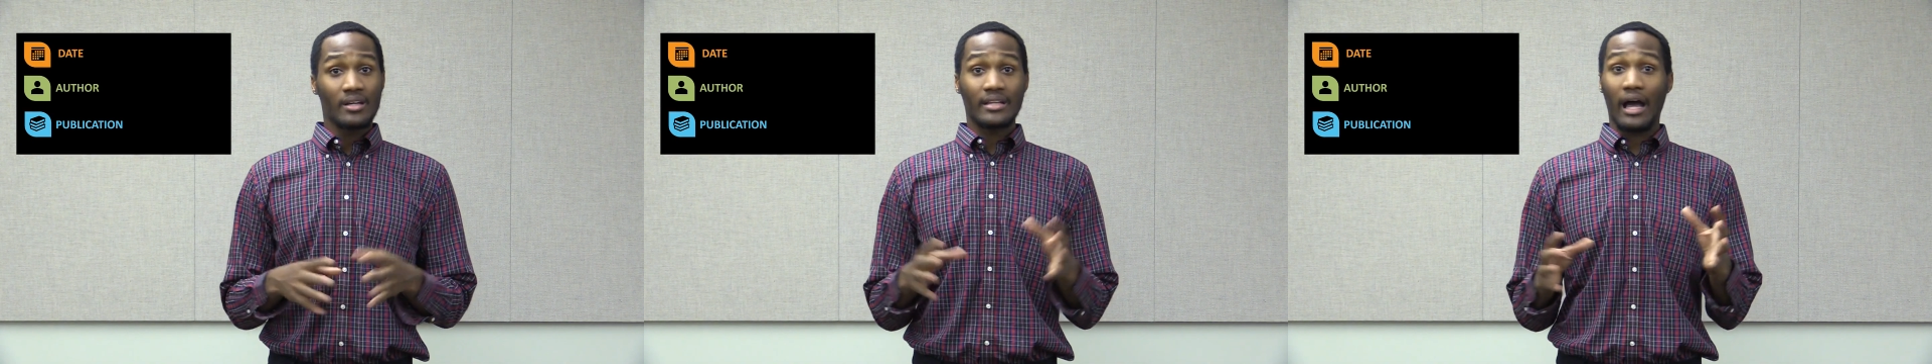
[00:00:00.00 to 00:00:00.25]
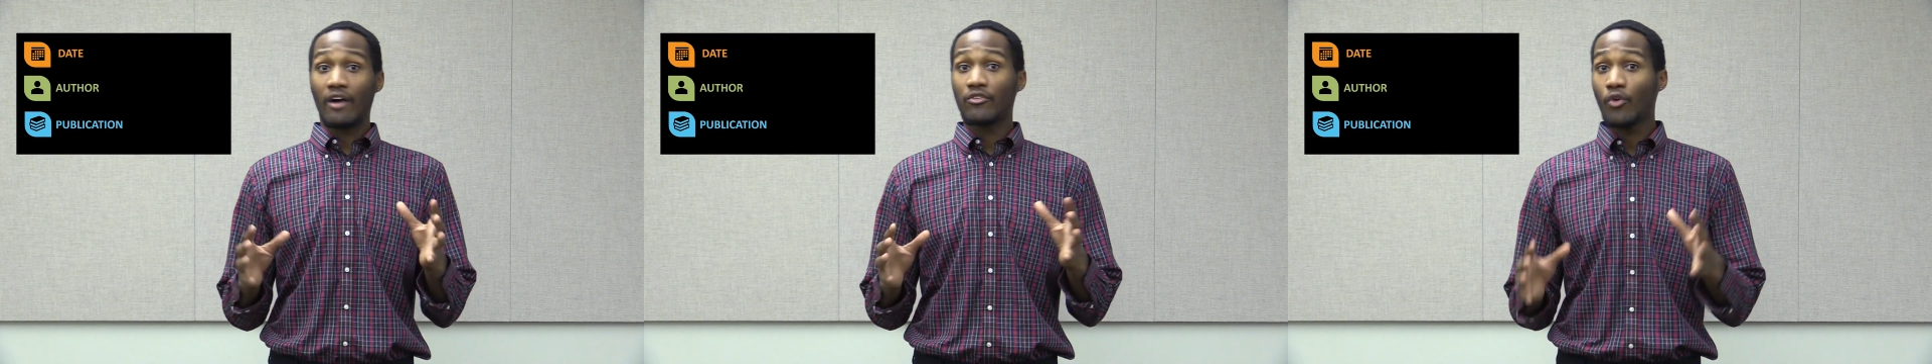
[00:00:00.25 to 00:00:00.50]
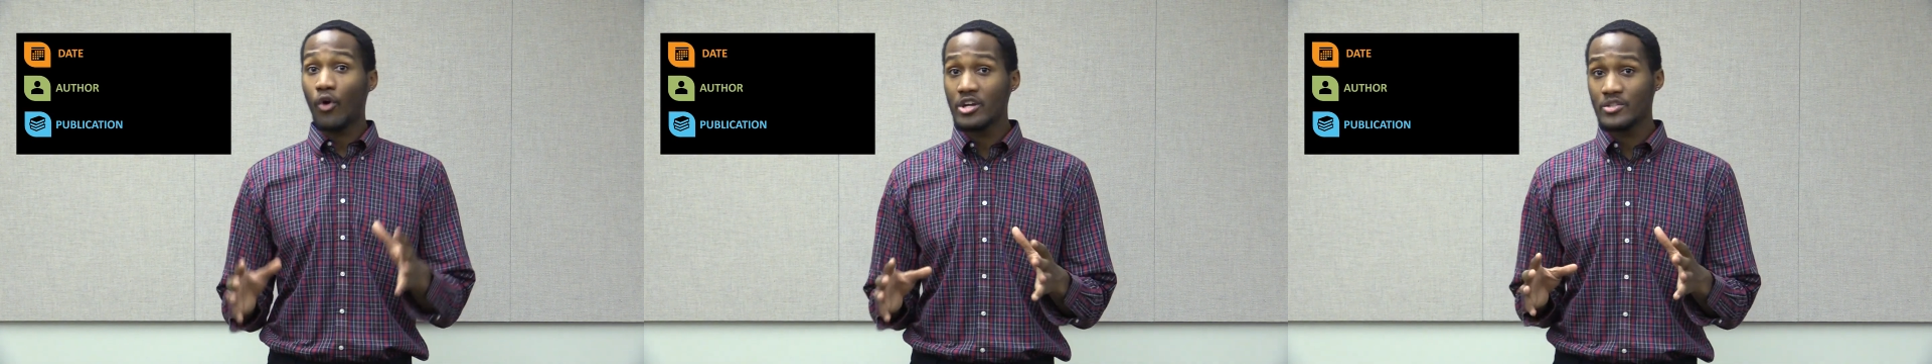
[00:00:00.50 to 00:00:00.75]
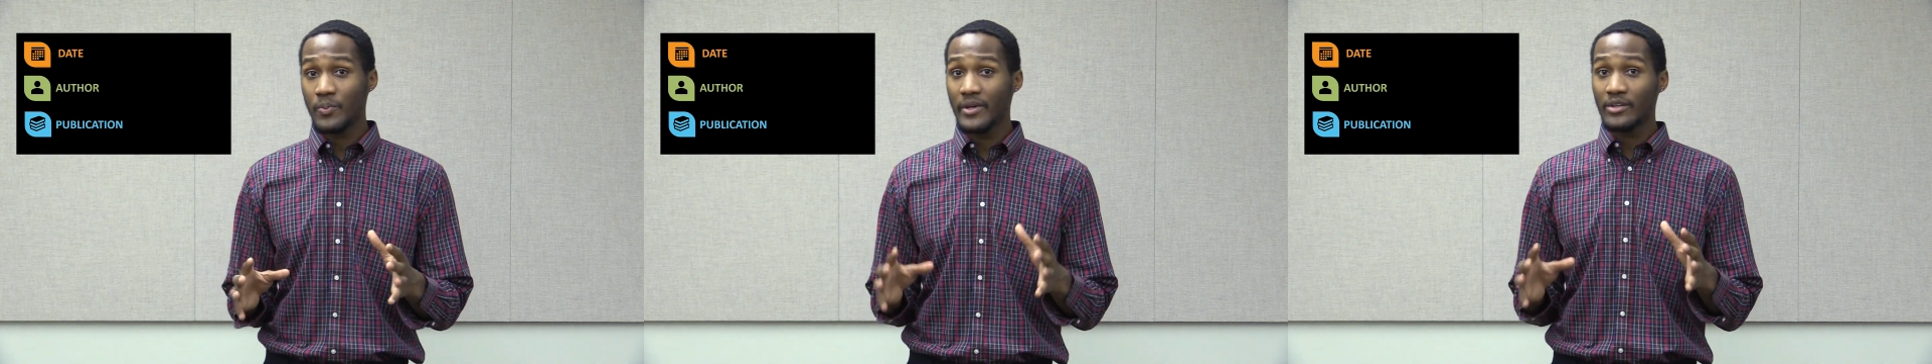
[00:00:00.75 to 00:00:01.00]
Now, of
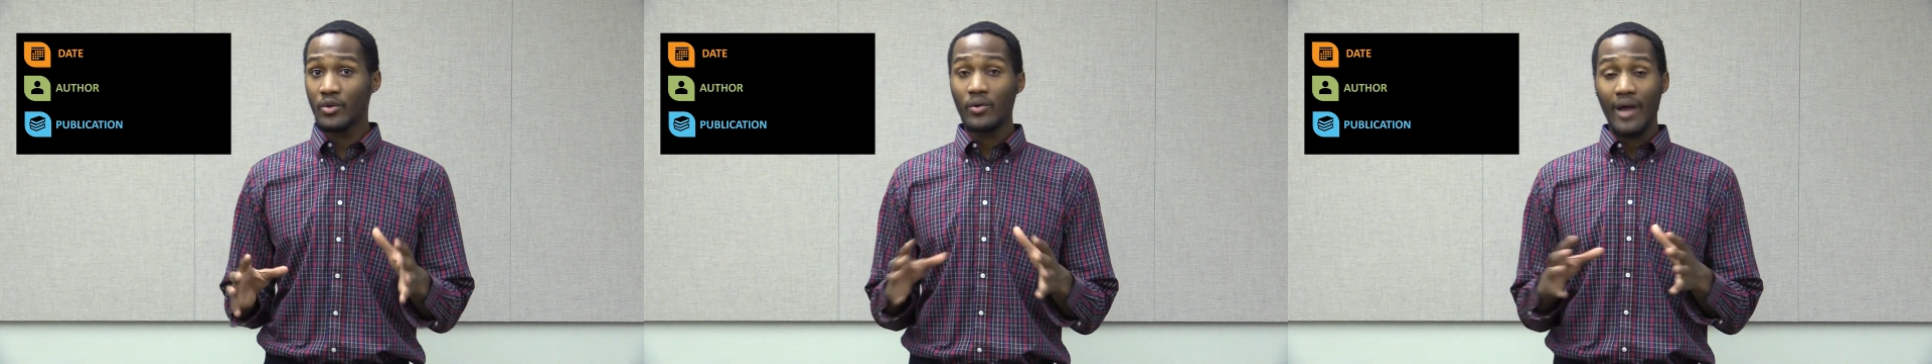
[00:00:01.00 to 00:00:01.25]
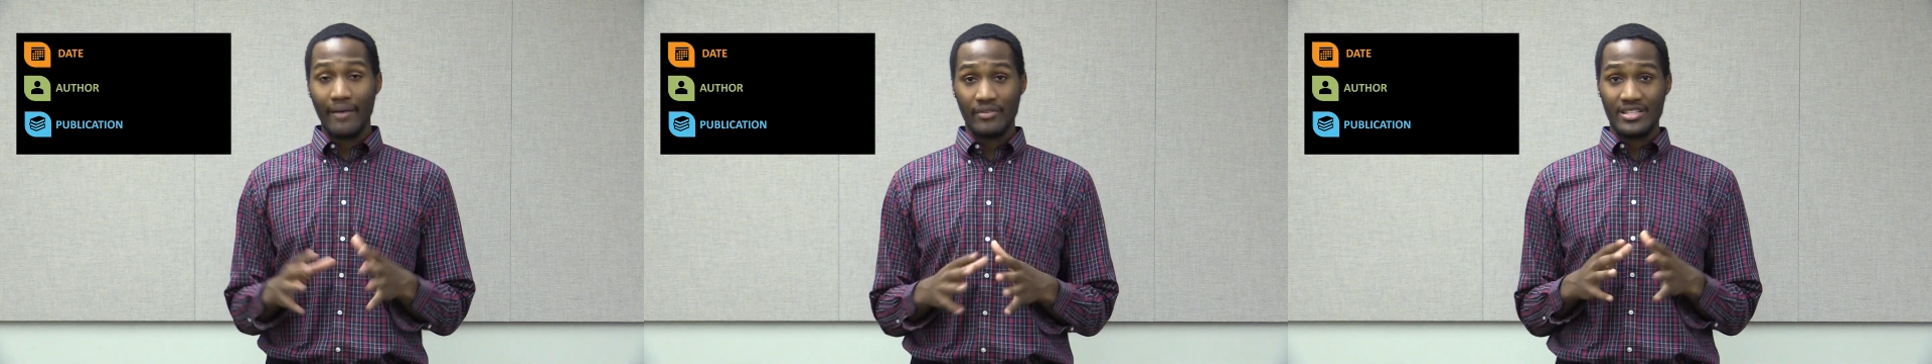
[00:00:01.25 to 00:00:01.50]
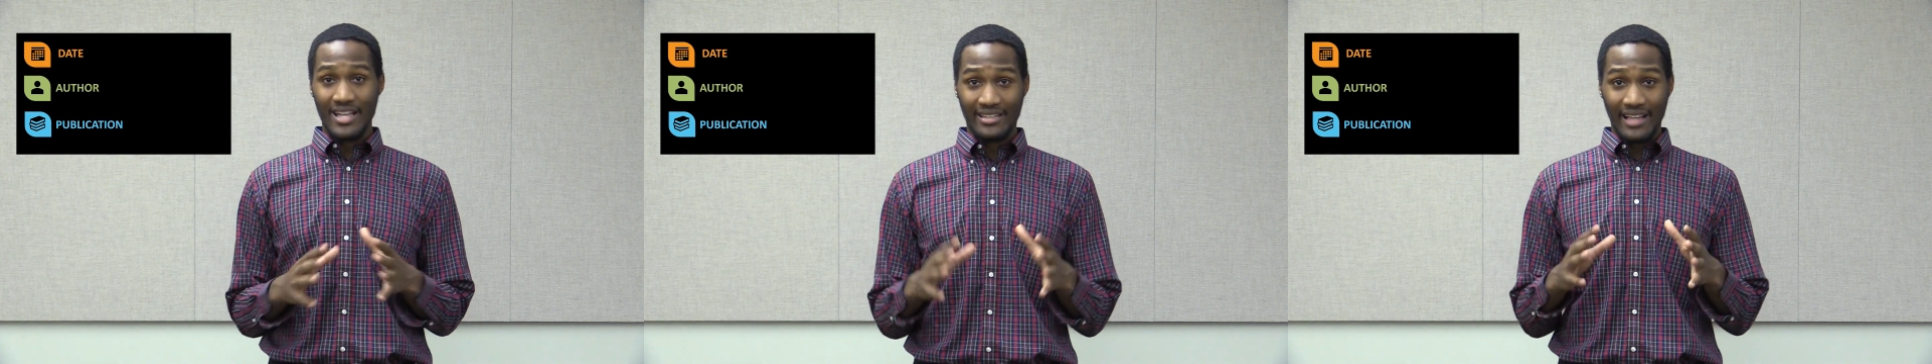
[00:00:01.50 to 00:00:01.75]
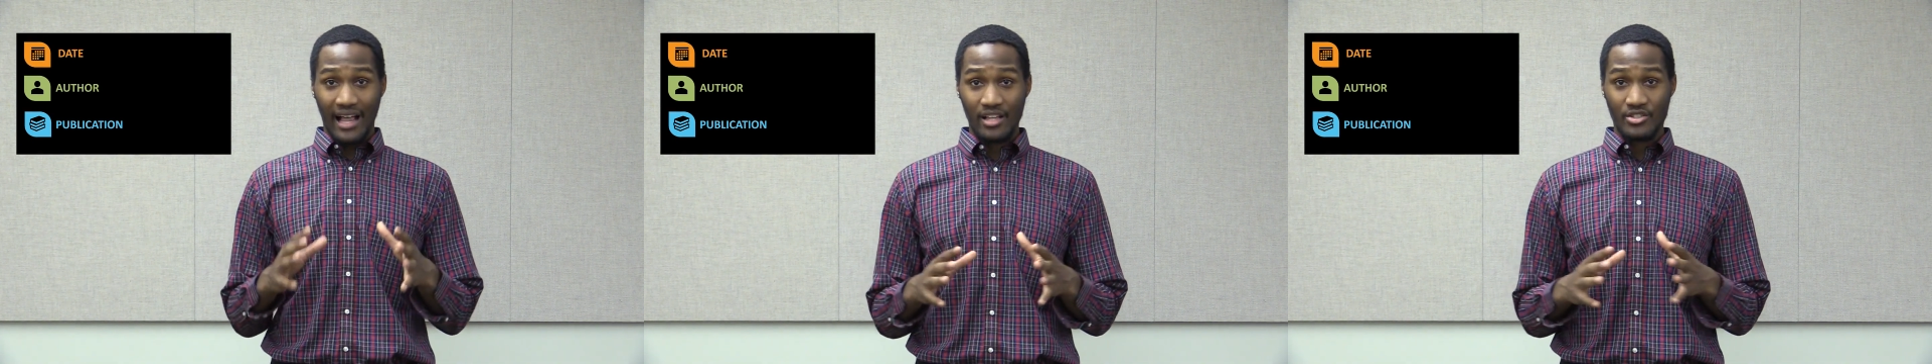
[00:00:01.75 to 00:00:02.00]
course, we do have the
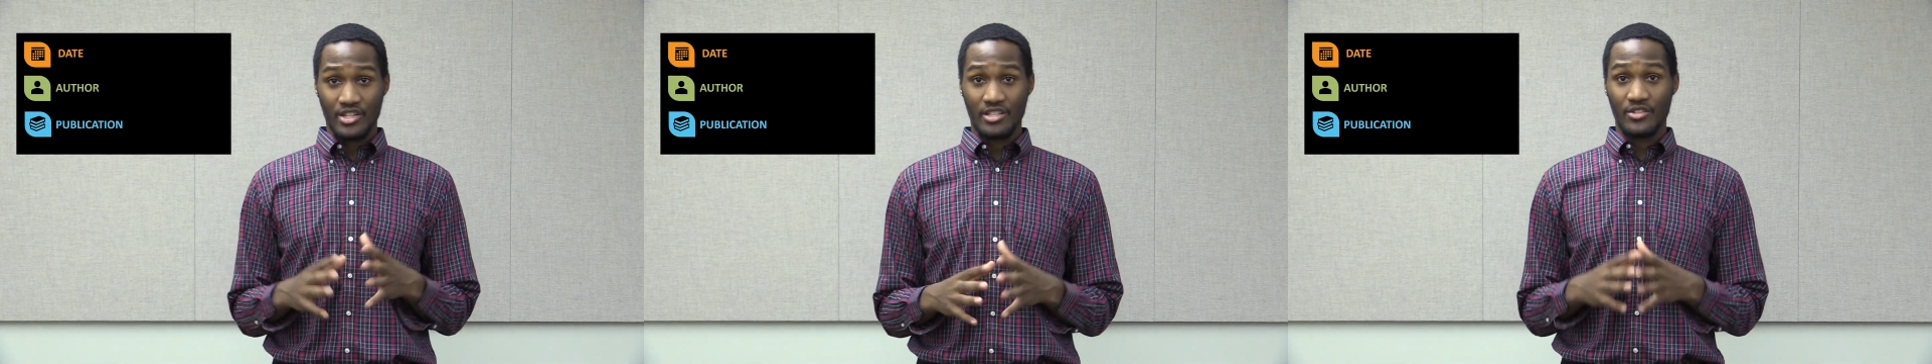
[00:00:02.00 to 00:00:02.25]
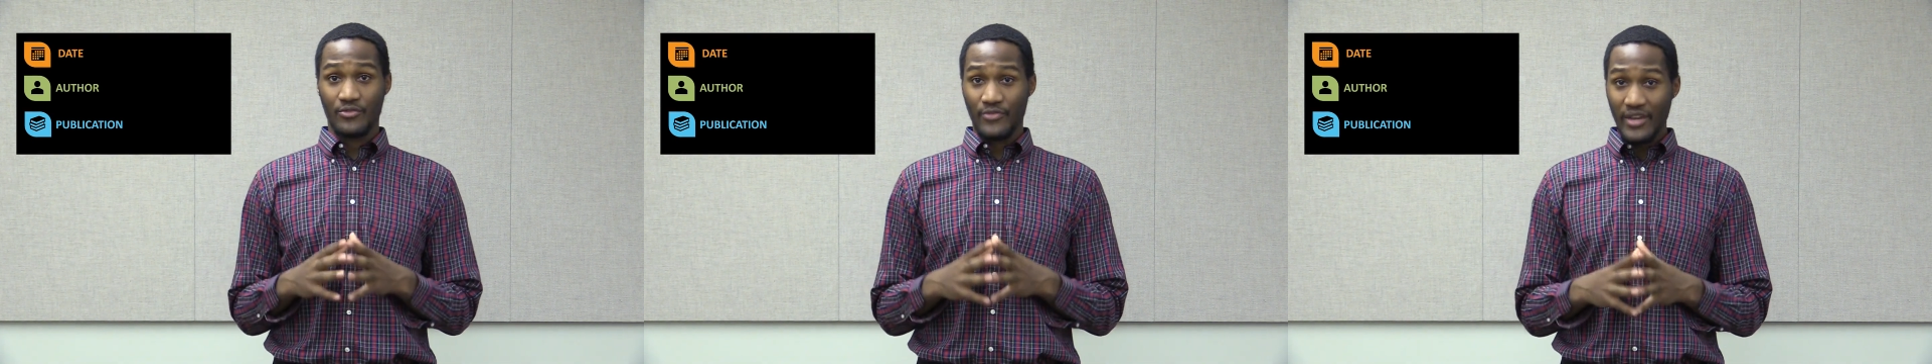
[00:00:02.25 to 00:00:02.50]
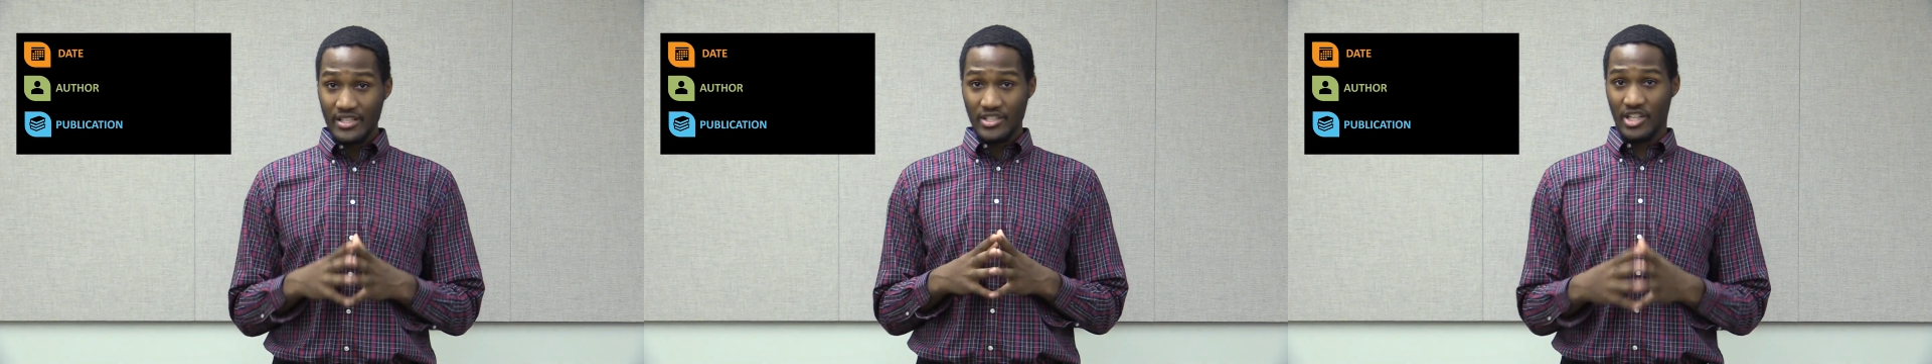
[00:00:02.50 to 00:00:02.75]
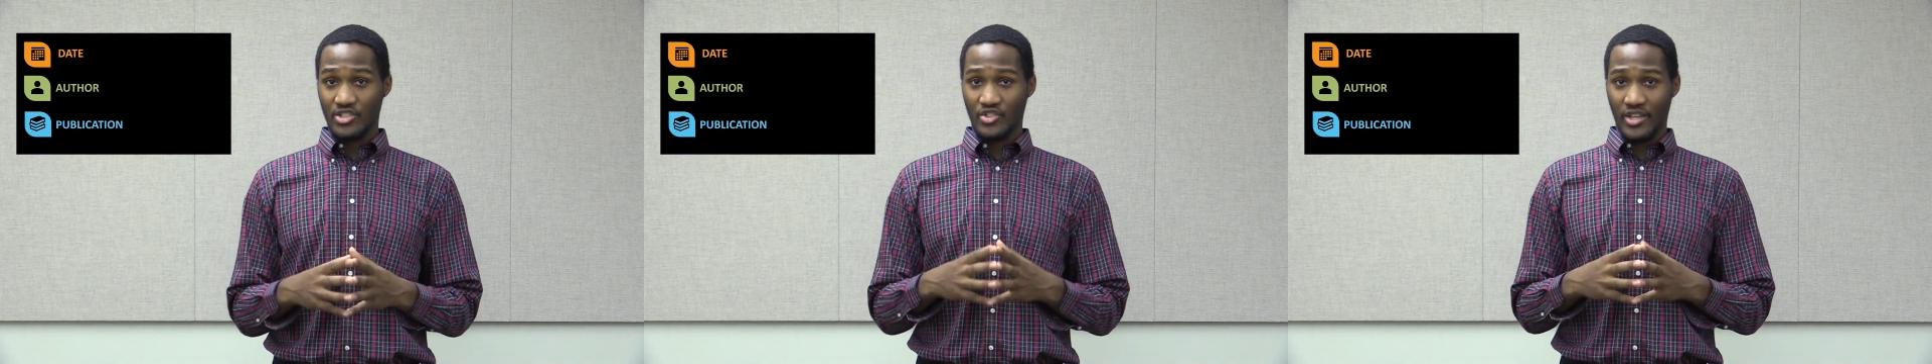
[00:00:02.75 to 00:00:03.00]
technology to fix
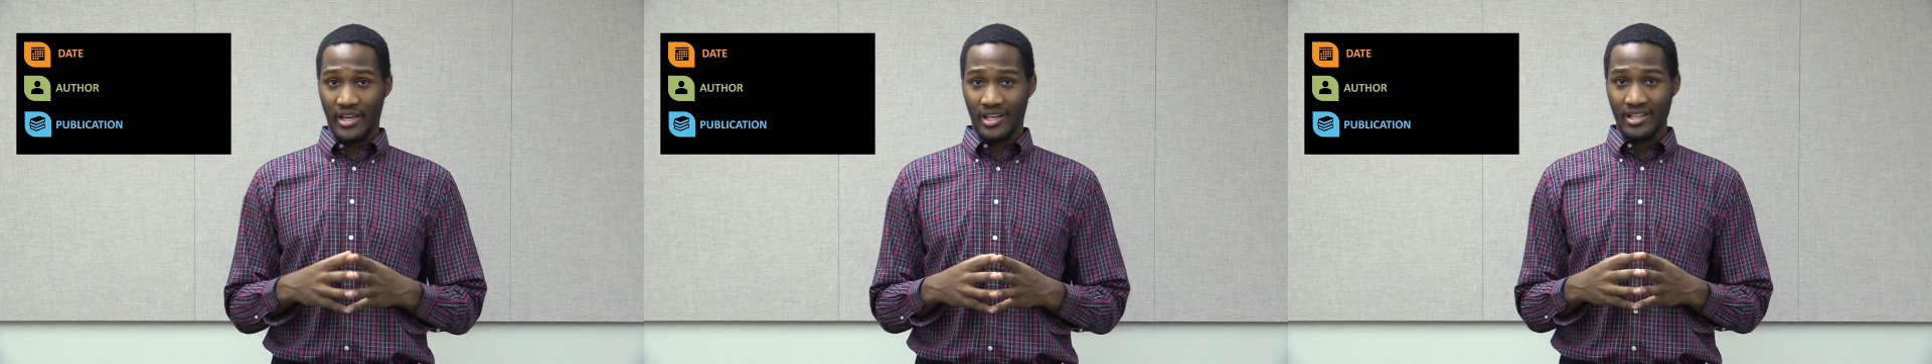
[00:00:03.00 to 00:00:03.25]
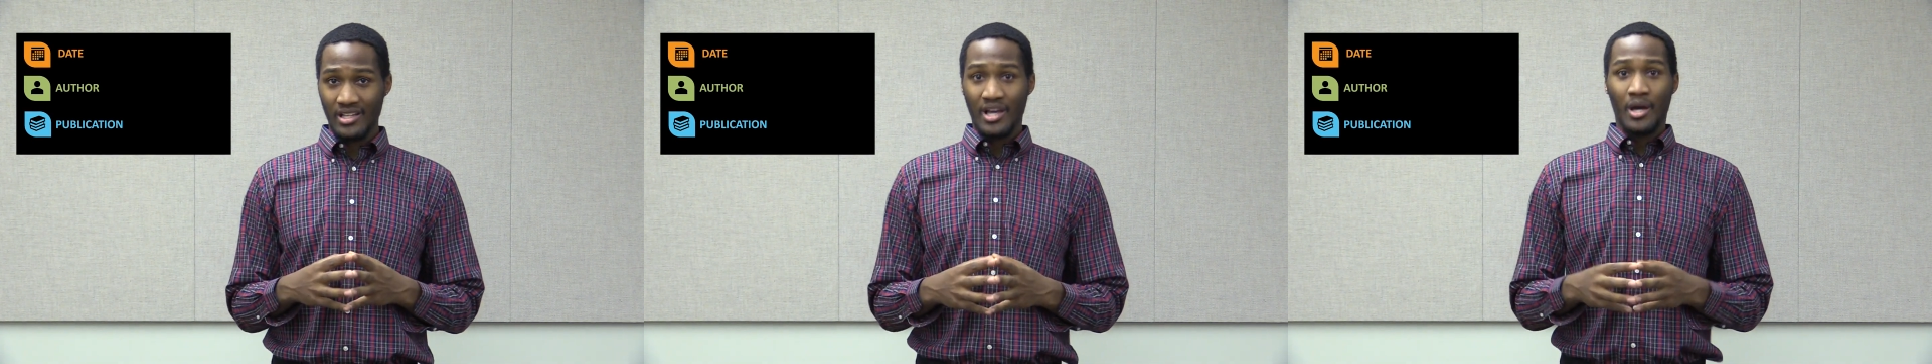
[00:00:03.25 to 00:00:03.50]
such thing,